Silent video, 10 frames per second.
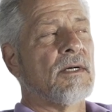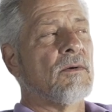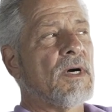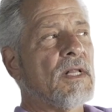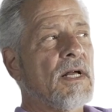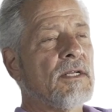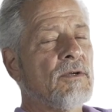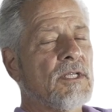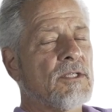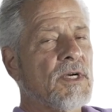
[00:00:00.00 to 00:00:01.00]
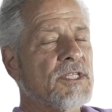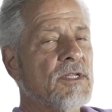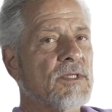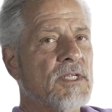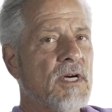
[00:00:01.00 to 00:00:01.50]
Well, I knew this
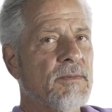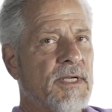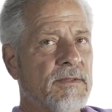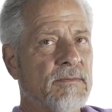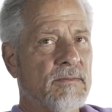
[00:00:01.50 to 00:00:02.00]
question was coming,